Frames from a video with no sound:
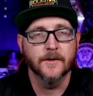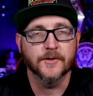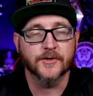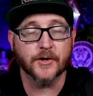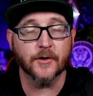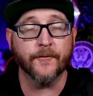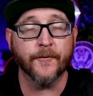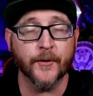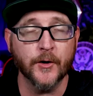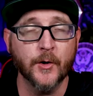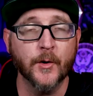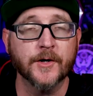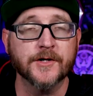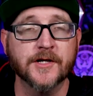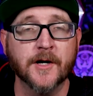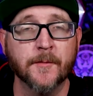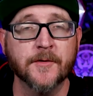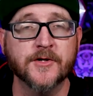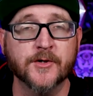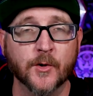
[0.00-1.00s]
So for
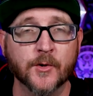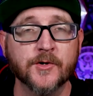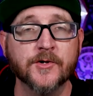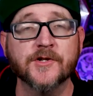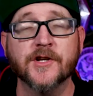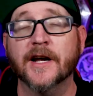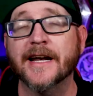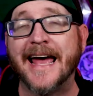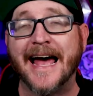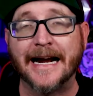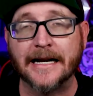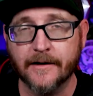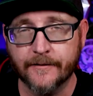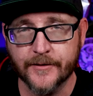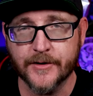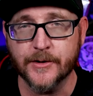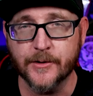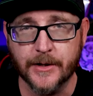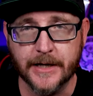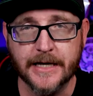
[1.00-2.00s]
US Army soldiers on
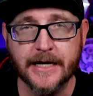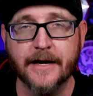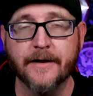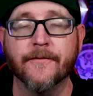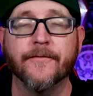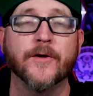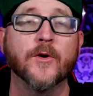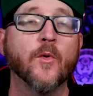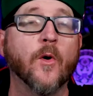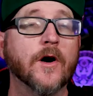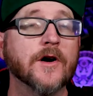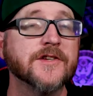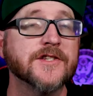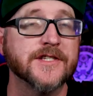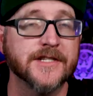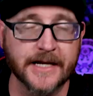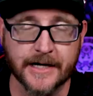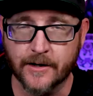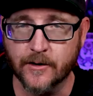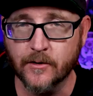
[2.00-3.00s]
active duty, if you are
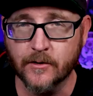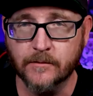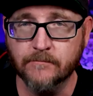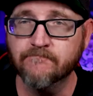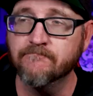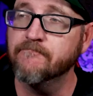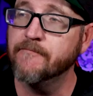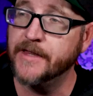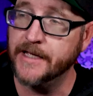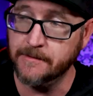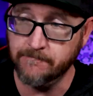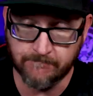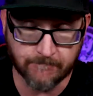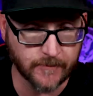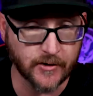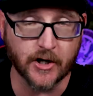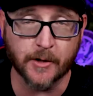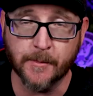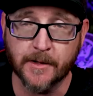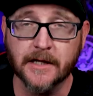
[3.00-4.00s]
single, then
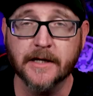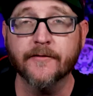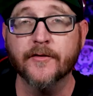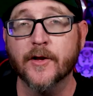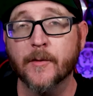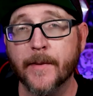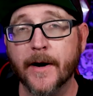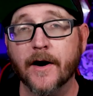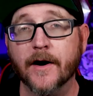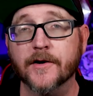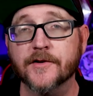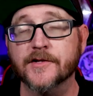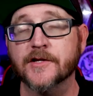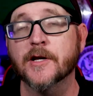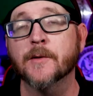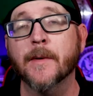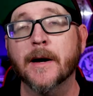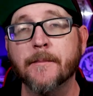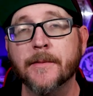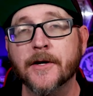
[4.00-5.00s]
you're gonna be living in the barracks.
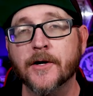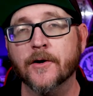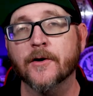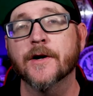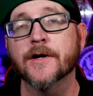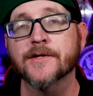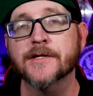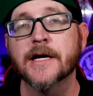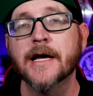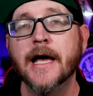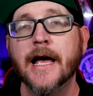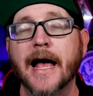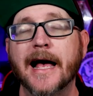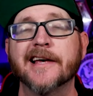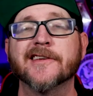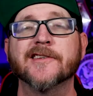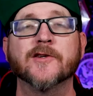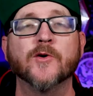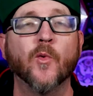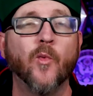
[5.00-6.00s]
And you might be curious
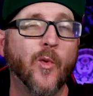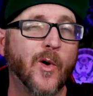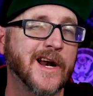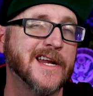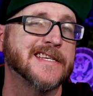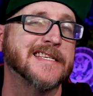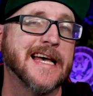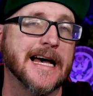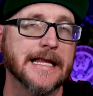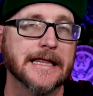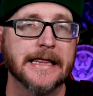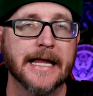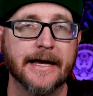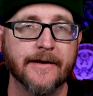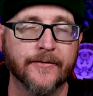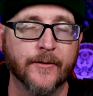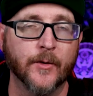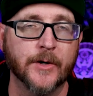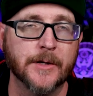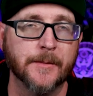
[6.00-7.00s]
as to what is that
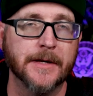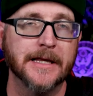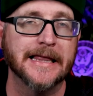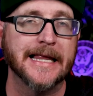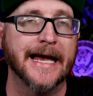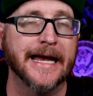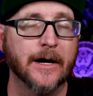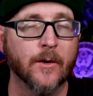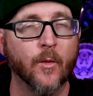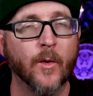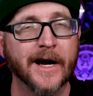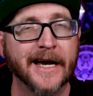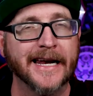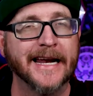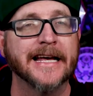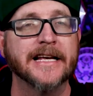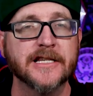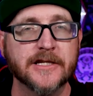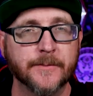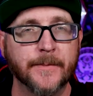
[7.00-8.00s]
life going to be like? What
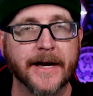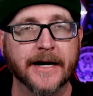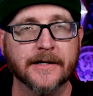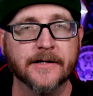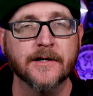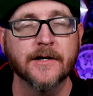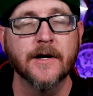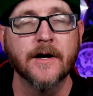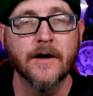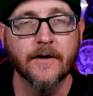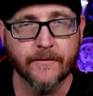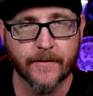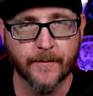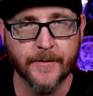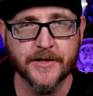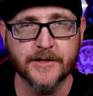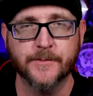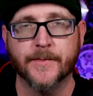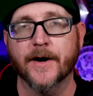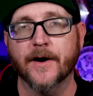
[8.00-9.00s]
can I expect from
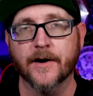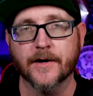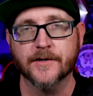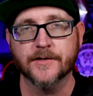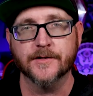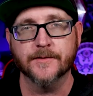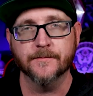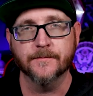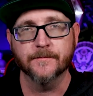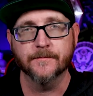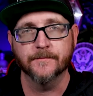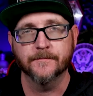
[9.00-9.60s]
these barracks?